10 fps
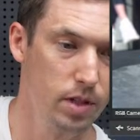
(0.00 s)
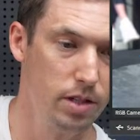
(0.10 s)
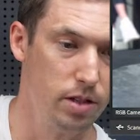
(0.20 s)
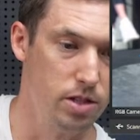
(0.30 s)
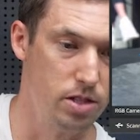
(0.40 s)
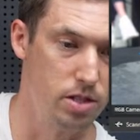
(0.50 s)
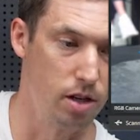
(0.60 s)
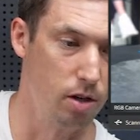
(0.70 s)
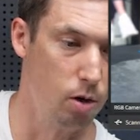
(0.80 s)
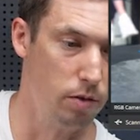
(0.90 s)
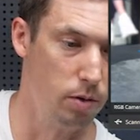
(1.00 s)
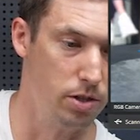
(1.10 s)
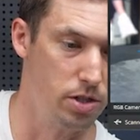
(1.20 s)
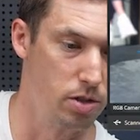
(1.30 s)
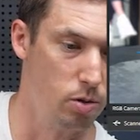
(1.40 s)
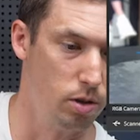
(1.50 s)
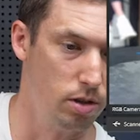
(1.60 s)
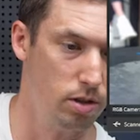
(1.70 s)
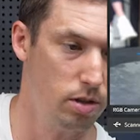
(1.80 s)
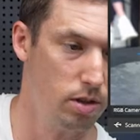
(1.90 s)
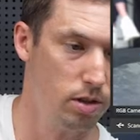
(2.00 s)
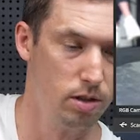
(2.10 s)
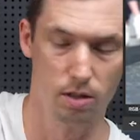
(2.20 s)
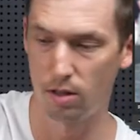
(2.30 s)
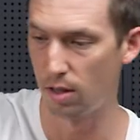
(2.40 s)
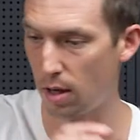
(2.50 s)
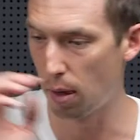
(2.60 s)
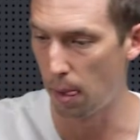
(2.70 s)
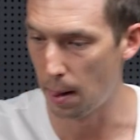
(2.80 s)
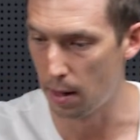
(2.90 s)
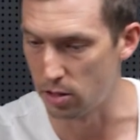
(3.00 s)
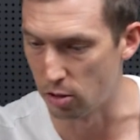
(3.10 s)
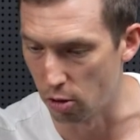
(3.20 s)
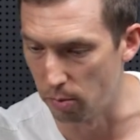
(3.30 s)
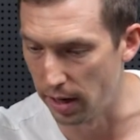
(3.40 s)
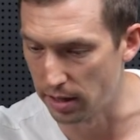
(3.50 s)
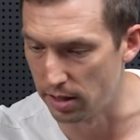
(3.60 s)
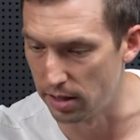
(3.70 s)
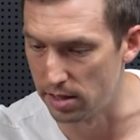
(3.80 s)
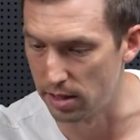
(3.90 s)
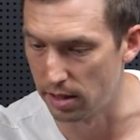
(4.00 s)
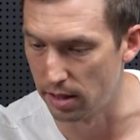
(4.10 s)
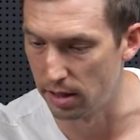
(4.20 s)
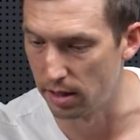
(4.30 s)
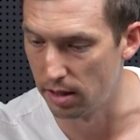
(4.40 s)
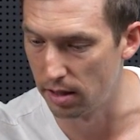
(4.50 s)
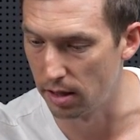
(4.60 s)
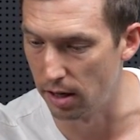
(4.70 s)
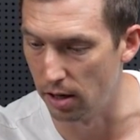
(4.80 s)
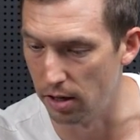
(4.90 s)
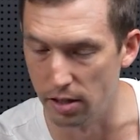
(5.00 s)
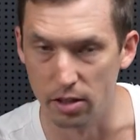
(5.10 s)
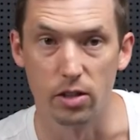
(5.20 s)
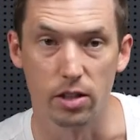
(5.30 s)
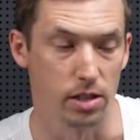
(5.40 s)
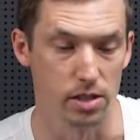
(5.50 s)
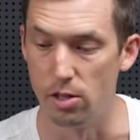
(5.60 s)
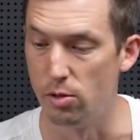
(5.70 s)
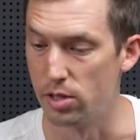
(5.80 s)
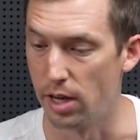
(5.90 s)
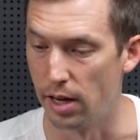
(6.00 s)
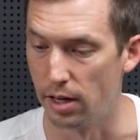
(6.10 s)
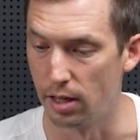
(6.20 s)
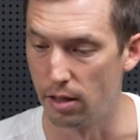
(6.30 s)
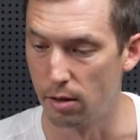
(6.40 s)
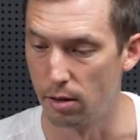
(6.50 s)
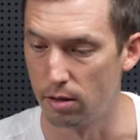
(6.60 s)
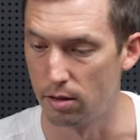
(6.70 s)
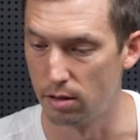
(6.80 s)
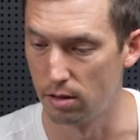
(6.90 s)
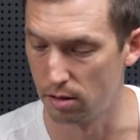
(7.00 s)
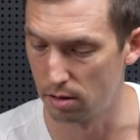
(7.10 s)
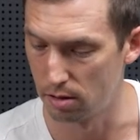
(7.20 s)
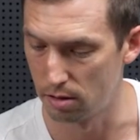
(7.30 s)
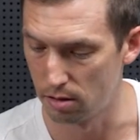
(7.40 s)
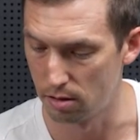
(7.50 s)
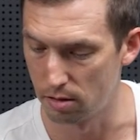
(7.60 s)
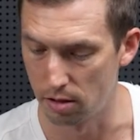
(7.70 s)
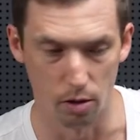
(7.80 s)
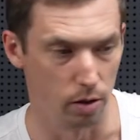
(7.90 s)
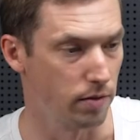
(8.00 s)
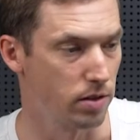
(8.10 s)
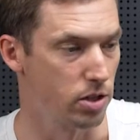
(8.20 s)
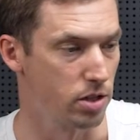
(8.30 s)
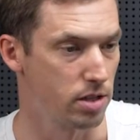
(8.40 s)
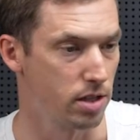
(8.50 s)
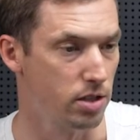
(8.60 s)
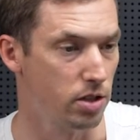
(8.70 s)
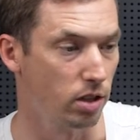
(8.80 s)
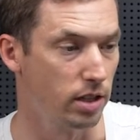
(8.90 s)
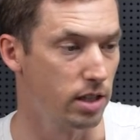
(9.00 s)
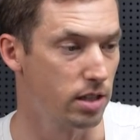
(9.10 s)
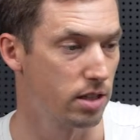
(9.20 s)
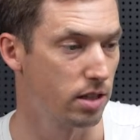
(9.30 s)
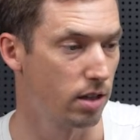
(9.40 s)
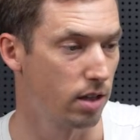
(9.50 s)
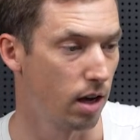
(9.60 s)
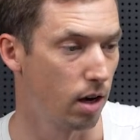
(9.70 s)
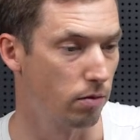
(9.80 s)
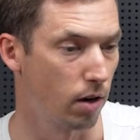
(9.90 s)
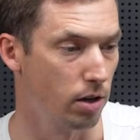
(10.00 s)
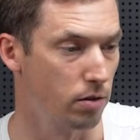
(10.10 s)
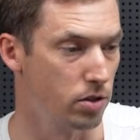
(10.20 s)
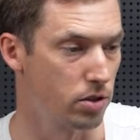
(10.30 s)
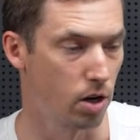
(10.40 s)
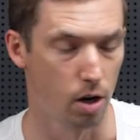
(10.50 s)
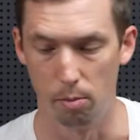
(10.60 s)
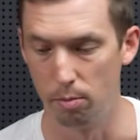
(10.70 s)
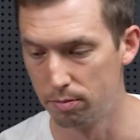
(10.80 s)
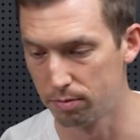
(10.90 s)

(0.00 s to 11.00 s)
And you can just start over, which is cool. So go back to this area and you can continue scanning. You don't have to just delete how far you've just come.